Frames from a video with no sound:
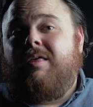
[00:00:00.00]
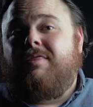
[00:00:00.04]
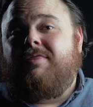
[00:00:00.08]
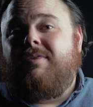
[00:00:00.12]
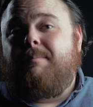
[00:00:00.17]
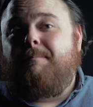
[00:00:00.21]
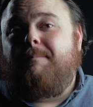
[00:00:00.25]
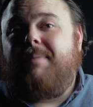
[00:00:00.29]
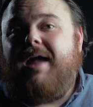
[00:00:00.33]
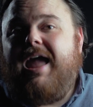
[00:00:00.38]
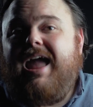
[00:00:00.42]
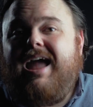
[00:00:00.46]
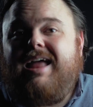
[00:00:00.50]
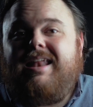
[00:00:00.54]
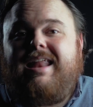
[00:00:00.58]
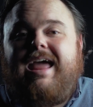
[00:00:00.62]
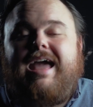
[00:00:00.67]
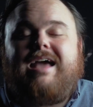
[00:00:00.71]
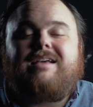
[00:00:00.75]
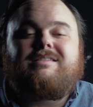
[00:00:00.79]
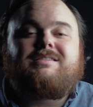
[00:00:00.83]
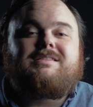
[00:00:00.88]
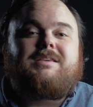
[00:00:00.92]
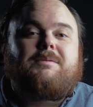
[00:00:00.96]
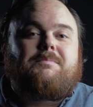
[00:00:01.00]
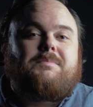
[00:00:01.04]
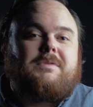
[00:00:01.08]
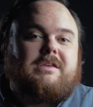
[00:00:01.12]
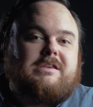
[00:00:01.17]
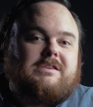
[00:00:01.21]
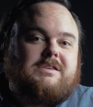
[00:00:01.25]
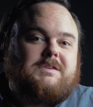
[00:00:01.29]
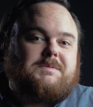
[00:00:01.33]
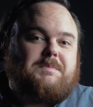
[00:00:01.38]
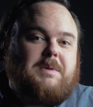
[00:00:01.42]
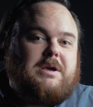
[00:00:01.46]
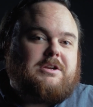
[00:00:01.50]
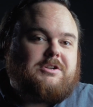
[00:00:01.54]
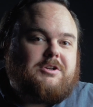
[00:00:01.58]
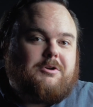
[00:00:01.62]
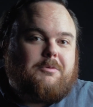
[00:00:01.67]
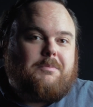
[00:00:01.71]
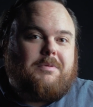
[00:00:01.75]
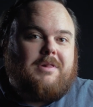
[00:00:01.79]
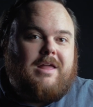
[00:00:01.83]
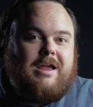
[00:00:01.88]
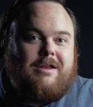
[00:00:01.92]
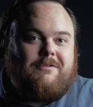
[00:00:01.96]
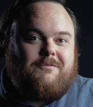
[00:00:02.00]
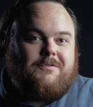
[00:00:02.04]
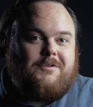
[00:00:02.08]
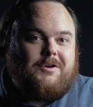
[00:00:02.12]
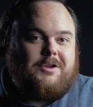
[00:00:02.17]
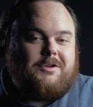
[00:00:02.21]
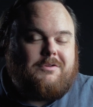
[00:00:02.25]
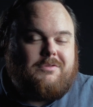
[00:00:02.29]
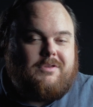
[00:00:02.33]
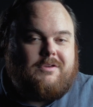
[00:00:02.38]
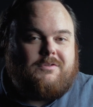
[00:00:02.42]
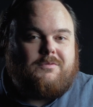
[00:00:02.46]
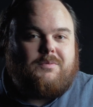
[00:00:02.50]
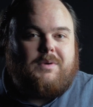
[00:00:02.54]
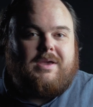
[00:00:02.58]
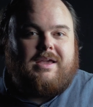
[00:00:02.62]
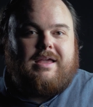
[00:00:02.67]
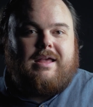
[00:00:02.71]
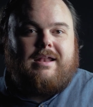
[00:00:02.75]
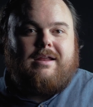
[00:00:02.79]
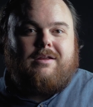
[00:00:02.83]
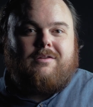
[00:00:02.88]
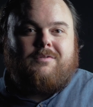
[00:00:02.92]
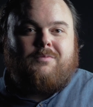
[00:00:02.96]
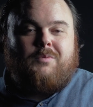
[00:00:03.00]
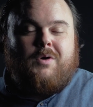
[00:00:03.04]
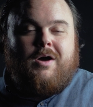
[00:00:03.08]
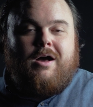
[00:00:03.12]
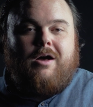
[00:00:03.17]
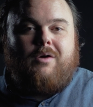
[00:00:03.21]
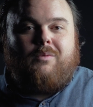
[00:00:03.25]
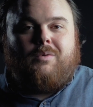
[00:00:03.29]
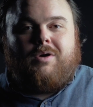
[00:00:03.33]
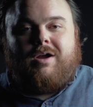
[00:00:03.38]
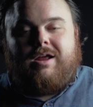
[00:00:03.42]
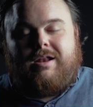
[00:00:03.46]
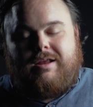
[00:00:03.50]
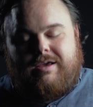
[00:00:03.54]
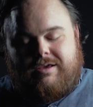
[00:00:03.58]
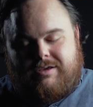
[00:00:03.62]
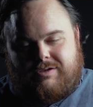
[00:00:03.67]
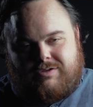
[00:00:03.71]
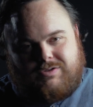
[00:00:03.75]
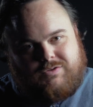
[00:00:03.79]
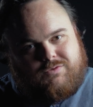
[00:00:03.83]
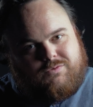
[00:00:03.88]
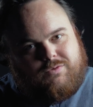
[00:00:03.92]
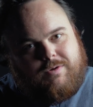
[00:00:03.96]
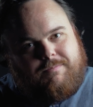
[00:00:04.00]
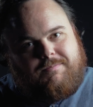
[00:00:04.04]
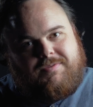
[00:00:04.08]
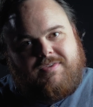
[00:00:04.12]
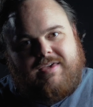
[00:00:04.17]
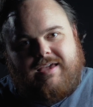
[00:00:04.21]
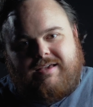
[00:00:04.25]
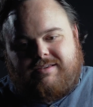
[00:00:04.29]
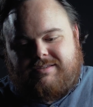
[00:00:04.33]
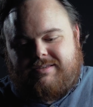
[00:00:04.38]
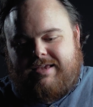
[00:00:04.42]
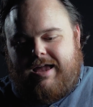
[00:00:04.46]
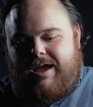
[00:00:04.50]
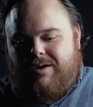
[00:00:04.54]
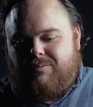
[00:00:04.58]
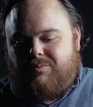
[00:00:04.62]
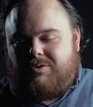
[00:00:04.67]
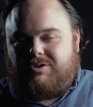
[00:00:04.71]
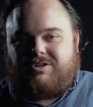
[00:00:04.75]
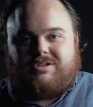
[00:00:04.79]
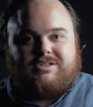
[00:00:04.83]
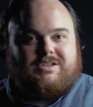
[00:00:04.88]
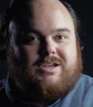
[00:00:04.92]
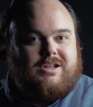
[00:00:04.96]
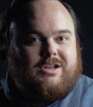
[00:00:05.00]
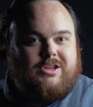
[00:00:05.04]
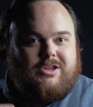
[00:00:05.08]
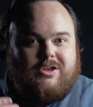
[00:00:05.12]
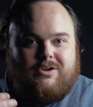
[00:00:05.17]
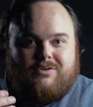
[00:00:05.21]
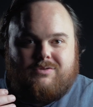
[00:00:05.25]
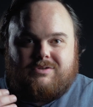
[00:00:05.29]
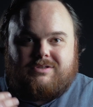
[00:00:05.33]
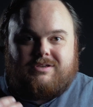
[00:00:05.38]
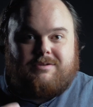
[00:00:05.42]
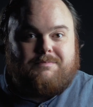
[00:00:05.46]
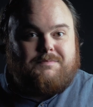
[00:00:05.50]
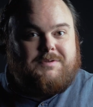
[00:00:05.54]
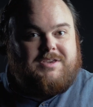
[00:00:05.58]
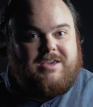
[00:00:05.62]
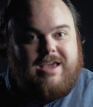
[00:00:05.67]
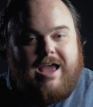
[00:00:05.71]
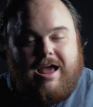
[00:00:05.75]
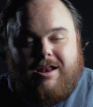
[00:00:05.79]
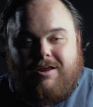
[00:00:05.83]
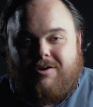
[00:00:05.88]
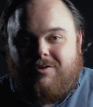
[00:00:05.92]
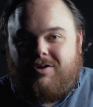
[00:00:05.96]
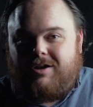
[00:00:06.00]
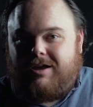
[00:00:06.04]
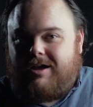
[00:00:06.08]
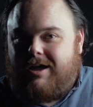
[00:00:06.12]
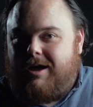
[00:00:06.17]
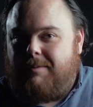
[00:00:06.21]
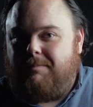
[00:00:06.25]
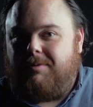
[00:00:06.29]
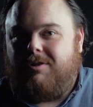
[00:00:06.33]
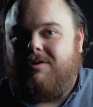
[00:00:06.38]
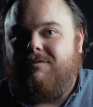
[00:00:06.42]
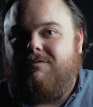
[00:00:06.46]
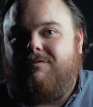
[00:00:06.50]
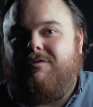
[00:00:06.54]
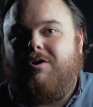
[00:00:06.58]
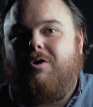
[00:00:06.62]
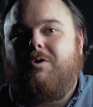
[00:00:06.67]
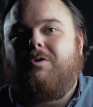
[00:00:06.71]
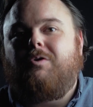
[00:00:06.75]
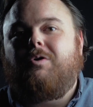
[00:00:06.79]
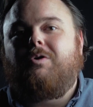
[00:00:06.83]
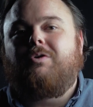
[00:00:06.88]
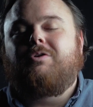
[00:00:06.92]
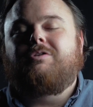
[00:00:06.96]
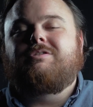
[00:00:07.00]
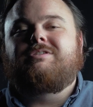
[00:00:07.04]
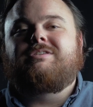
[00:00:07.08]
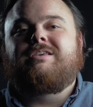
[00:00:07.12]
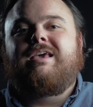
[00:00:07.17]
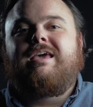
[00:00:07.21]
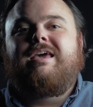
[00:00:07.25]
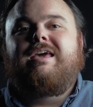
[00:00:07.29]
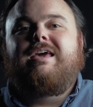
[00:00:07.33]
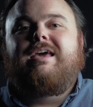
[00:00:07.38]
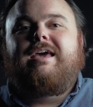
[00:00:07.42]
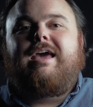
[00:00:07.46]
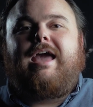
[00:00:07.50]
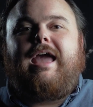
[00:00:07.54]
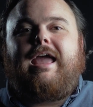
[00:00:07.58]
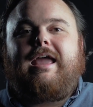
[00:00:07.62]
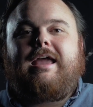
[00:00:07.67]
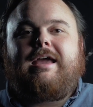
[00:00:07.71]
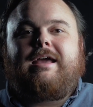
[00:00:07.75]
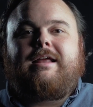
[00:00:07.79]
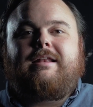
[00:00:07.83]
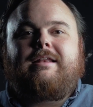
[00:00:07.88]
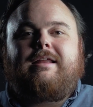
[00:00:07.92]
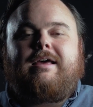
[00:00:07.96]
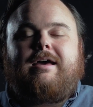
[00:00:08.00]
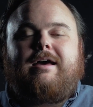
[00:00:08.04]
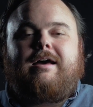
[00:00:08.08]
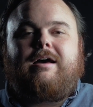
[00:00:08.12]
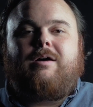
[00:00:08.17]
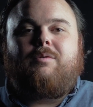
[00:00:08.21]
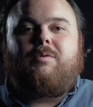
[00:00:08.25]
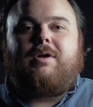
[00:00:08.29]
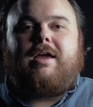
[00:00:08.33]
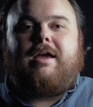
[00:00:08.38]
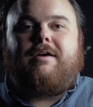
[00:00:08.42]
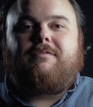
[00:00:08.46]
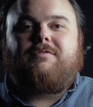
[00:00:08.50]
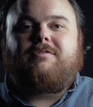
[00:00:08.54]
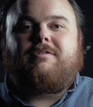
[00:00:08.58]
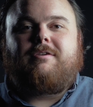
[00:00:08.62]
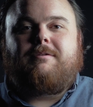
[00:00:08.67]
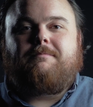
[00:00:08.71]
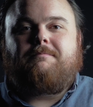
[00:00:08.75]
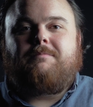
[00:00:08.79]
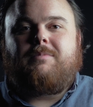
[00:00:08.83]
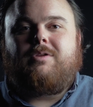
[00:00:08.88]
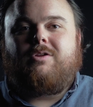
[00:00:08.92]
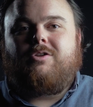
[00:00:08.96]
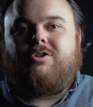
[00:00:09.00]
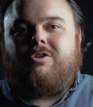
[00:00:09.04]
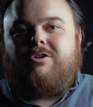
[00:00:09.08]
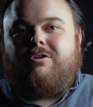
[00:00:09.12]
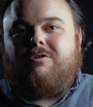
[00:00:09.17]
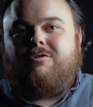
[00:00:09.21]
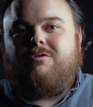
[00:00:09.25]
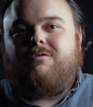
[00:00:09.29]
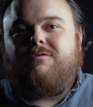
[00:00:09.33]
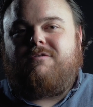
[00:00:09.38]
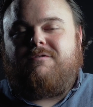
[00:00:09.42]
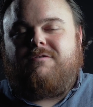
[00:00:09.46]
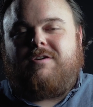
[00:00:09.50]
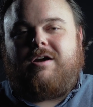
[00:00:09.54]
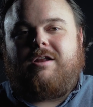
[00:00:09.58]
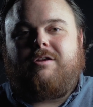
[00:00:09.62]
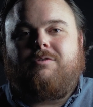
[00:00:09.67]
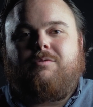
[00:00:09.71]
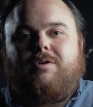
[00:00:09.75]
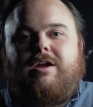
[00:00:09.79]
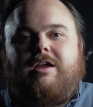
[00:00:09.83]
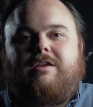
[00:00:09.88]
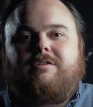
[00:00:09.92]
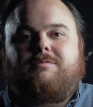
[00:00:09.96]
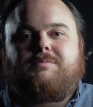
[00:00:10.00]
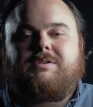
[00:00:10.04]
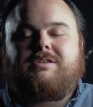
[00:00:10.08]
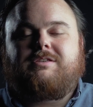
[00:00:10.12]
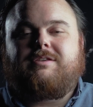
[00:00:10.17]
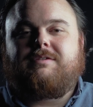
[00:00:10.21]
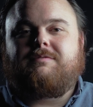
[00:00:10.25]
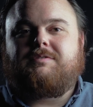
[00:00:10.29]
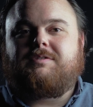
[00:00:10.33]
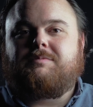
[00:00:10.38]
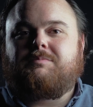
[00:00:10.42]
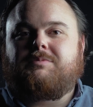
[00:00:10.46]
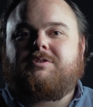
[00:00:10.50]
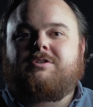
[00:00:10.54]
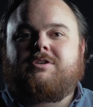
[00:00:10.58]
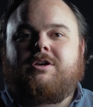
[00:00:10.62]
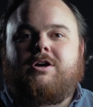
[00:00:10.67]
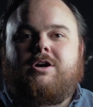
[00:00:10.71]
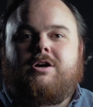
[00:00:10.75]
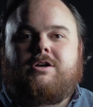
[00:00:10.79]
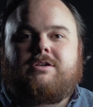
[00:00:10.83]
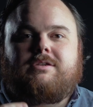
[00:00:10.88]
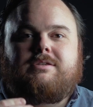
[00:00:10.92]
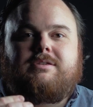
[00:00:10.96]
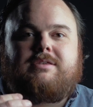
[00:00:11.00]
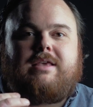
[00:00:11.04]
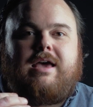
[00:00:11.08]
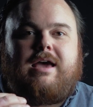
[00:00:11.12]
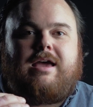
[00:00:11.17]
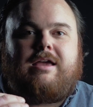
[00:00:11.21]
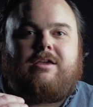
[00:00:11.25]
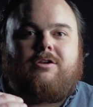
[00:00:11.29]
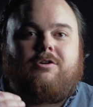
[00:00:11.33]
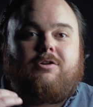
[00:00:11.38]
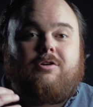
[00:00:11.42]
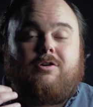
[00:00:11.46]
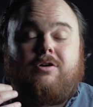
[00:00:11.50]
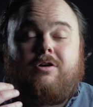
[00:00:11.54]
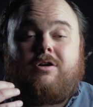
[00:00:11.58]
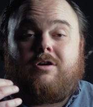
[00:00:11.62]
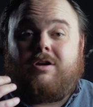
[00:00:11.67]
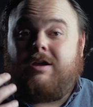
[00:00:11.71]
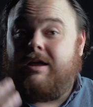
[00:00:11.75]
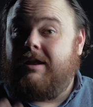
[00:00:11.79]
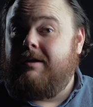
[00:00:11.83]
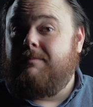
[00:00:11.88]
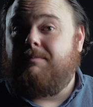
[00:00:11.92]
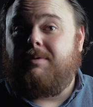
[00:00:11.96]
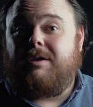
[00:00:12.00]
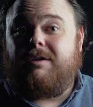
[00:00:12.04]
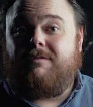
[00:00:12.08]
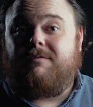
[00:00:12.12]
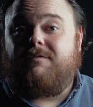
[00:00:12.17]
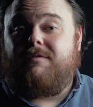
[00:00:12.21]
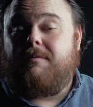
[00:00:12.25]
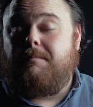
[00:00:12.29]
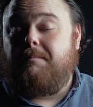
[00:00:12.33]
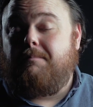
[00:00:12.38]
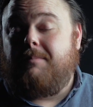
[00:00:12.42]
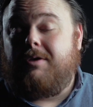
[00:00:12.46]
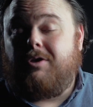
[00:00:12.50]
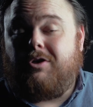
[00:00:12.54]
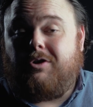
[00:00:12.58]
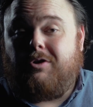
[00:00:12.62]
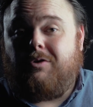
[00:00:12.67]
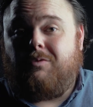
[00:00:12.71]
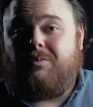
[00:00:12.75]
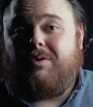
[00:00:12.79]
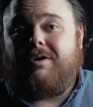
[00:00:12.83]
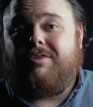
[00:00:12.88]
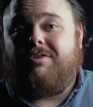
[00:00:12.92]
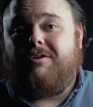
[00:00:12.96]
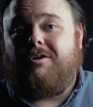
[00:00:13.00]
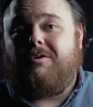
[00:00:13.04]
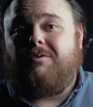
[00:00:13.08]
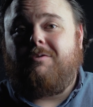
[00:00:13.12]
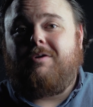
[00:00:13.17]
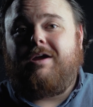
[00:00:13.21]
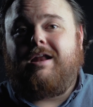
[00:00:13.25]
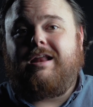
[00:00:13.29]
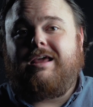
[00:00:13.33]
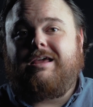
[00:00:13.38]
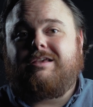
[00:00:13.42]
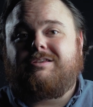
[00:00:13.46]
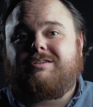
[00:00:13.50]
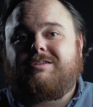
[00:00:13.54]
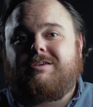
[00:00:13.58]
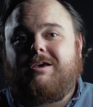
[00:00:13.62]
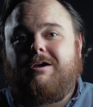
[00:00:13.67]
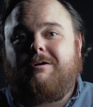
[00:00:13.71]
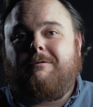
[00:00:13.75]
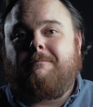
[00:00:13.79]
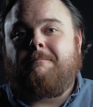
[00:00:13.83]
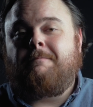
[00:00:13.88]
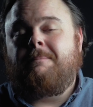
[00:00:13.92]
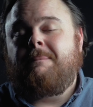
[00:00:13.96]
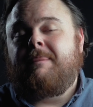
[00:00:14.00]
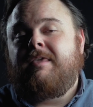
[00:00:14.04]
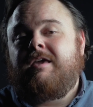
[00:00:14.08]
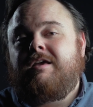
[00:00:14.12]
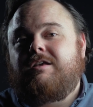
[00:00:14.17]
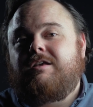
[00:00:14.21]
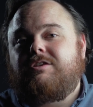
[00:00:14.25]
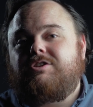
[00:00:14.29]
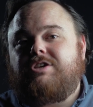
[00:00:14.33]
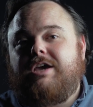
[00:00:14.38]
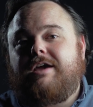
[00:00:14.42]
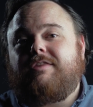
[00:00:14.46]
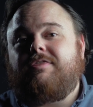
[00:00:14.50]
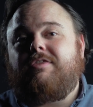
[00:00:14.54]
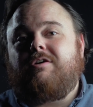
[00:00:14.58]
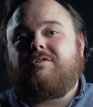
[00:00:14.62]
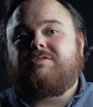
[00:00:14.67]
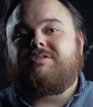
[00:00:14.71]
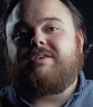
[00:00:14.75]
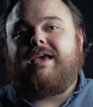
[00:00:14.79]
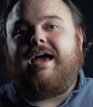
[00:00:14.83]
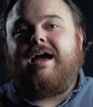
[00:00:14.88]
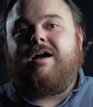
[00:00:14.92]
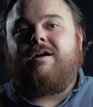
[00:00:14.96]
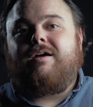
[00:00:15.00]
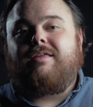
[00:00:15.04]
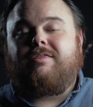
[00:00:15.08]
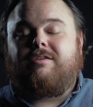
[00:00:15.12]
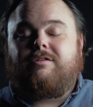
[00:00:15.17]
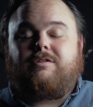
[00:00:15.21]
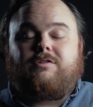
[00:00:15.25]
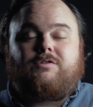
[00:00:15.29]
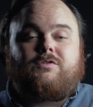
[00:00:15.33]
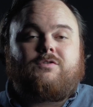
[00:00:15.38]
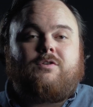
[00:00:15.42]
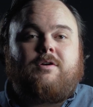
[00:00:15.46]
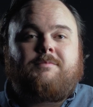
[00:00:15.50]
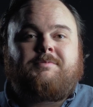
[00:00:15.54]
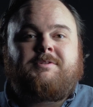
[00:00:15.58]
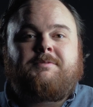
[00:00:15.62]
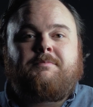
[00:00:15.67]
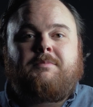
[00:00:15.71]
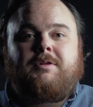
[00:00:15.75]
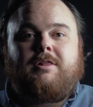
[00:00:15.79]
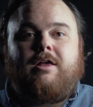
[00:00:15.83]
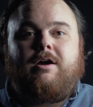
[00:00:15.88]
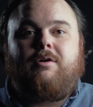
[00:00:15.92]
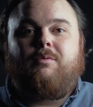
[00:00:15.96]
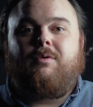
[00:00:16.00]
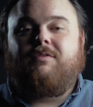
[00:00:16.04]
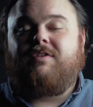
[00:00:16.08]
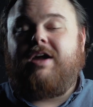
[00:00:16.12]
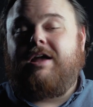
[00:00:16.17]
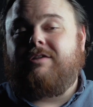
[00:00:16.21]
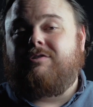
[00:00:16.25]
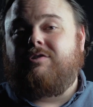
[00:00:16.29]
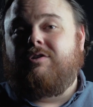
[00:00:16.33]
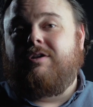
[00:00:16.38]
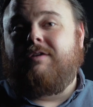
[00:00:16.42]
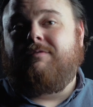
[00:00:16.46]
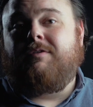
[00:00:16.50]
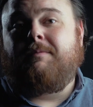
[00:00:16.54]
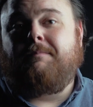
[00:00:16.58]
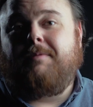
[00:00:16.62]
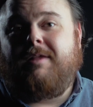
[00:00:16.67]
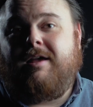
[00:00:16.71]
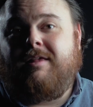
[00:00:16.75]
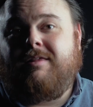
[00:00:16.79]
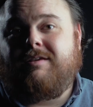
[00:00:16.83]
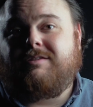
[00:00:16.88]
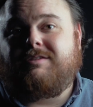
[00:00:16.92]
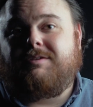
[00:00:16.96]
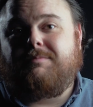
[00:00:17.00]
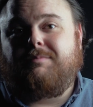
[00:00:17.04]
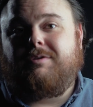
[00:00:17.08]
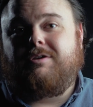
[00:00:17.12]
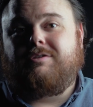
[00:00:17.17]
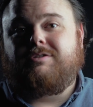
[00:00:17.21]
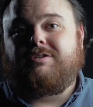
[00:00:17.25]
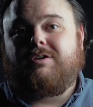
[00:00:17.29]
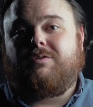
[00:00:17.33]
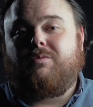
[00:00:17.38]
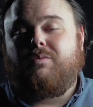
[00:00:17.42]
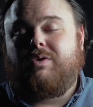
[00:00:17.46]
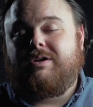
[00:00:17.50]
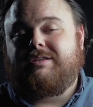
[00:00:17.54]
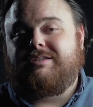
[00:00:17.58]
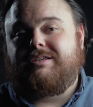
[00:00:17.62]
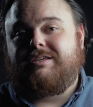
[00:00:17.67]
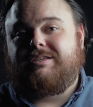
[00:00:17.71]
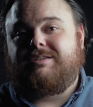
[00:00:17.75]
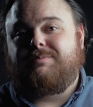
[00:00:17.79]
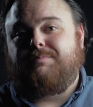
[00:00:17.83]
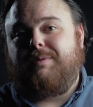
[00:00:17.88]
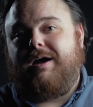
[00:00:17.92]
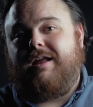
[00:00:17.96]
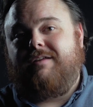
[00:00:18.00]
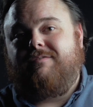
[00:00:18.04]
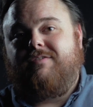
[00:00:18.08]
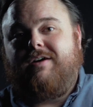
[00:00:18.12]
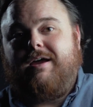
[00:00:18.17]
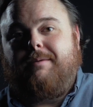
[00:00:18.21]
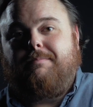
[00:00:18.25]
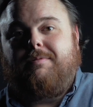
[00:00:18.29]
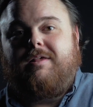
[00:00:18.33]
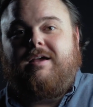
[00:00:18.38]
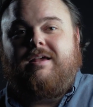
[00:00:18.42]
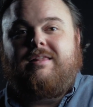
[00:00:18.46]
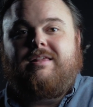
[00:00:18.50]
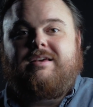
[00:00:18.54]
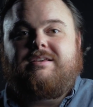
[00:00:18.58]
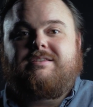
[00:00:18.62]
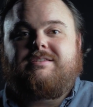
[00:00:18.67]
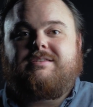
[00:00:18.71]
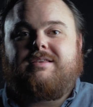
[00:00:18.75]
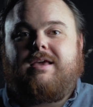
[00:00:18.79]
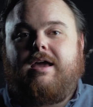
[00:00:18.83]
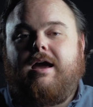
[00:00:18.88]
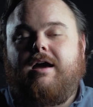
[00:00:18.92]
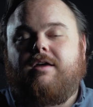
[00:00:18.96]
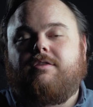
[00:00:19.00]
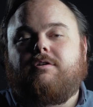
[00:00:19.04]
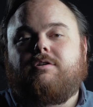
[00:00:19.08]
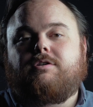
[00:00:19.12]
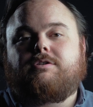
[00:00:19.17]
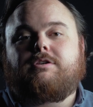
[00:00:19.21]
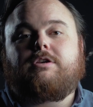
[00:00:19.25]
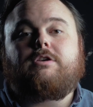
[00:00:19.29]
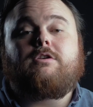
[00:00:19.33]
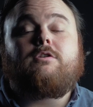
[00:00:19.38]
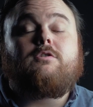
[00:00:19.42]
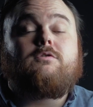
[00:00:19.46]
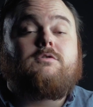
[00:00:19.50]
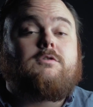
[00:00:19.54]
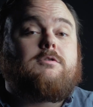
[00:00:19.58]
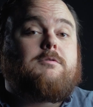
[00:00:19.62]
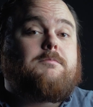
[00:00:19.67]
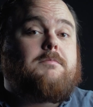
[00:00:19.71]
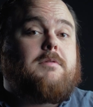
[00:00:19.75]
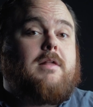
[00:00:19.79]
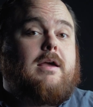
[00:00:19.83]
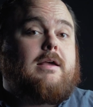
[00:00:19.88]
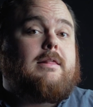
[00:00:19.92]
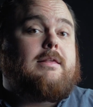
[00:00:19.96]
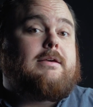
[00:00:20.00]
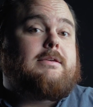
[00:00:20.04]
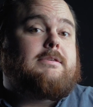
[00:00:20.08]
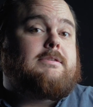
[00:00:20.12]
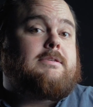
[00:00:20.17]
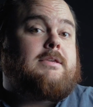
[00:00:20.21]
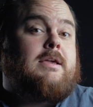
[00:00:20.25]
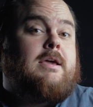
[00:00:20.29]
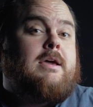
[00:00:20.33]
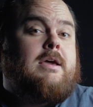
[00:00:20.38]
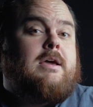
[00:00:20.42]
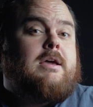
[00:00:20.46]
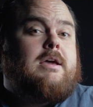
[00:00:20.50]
The band has something special planned for you this weekend as well. We're gonna strip things down. We're just gonna use a piano and a couple of vocals, and we have some new fun arrangements of some songs that you're gonna be familiar with already. So check those out in the description below. We've got two different playlists of music. One's a Spotify playlist, the other is a YouTube playlist.